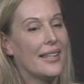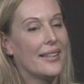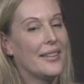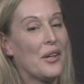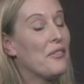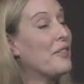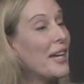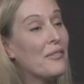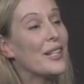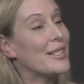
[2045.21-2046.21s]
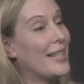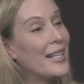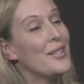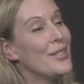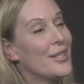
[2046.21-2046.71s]
their favorite
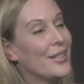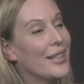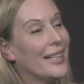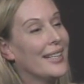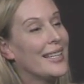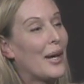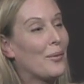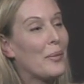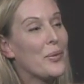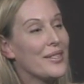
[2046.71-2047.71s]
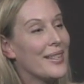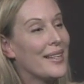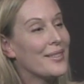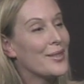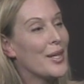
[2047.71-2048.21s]
dish that
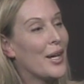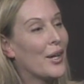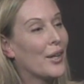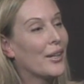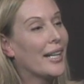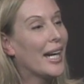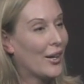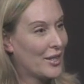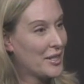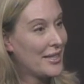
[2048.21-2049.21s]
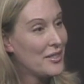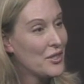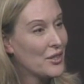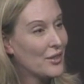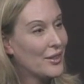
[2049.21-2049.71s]
represents their
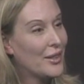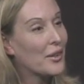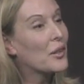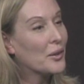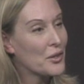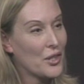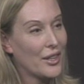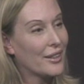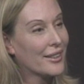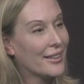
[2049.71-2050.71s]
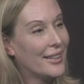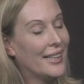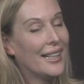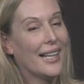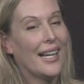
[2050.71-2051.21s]
heritage, their culture.
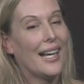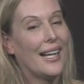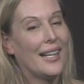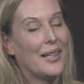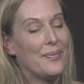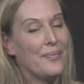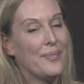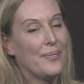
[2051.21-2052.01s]
And